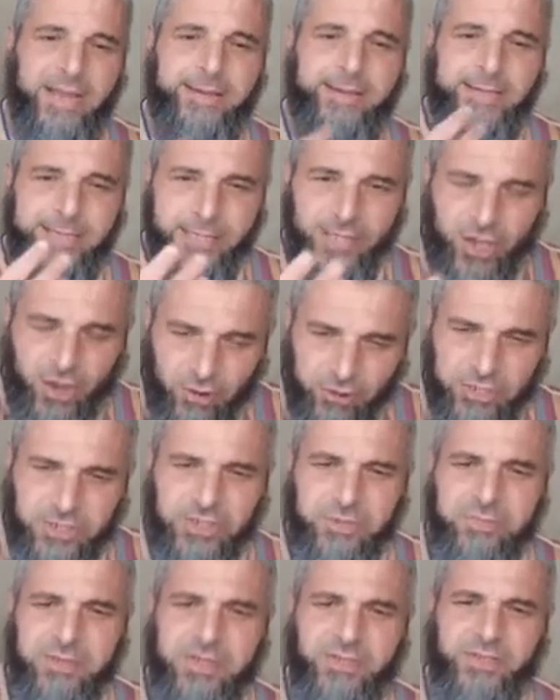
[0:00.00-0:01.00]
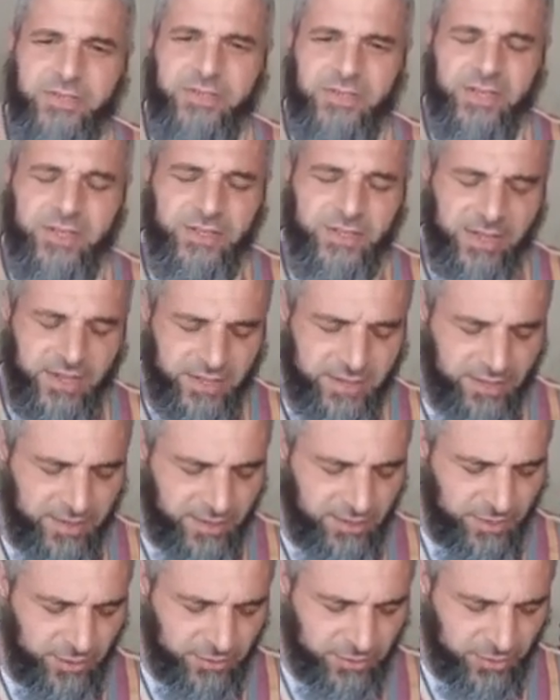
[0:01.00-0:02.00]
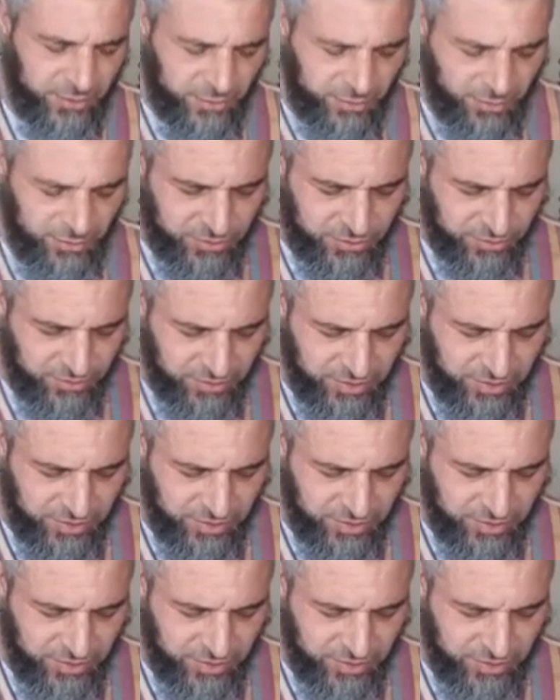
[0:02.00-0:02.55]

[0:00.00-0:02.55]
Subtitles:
encouragements and you know, to